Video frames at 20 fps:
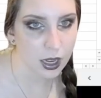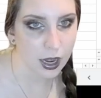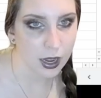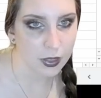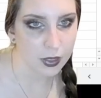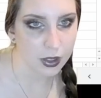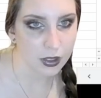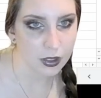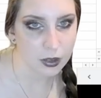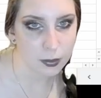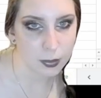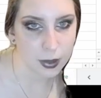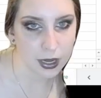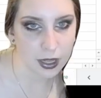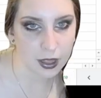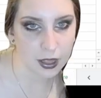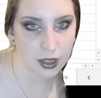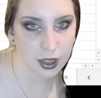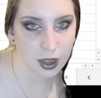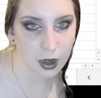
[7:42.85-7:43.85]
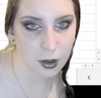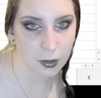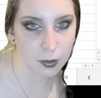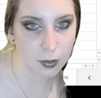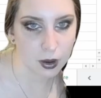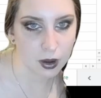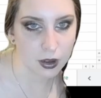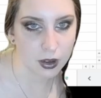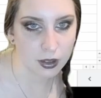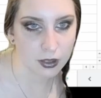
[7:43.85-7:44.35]
And let's make
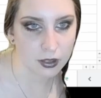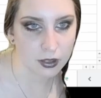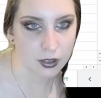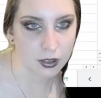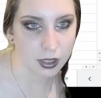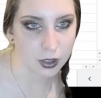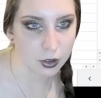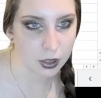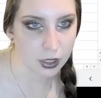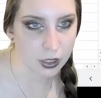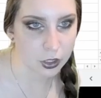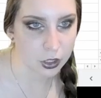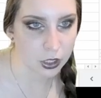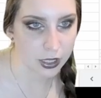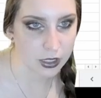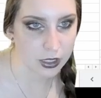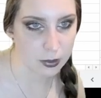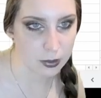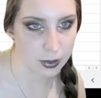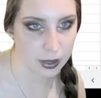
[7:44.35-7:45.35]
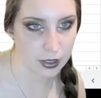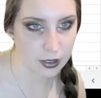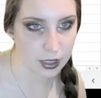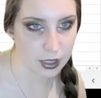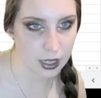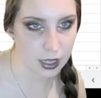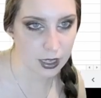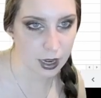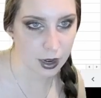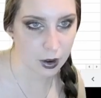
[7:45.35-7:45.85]
them a nice light gray shade to make it
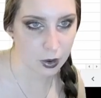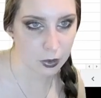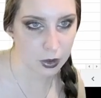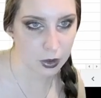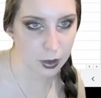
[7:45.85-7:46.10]
stand out.